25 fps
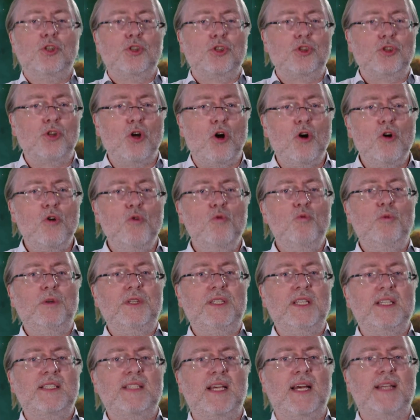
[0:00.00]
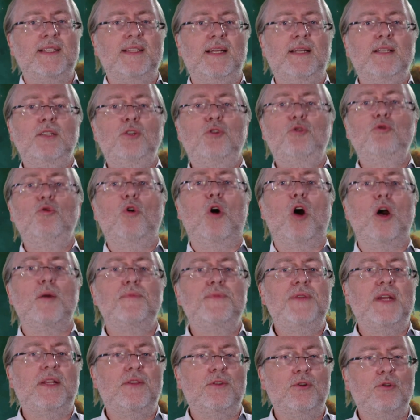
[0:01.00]
So we decided to
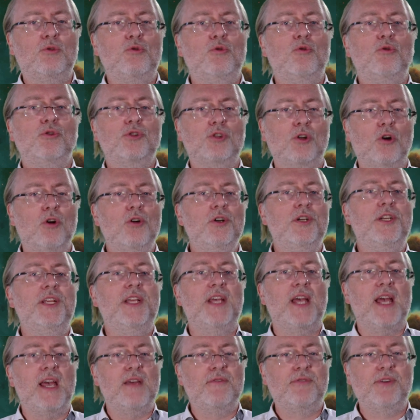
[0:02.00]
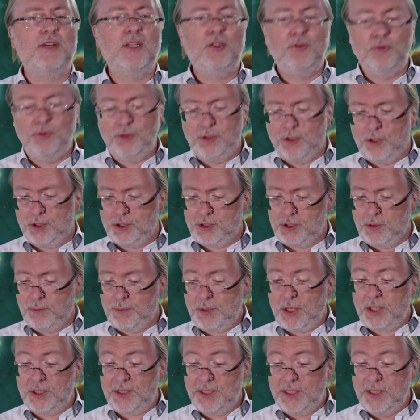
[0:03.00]
update the course only every 2 years.
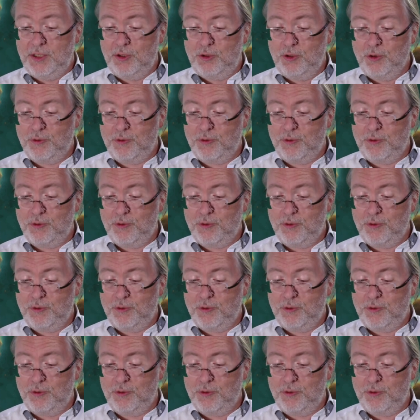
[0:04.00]
But in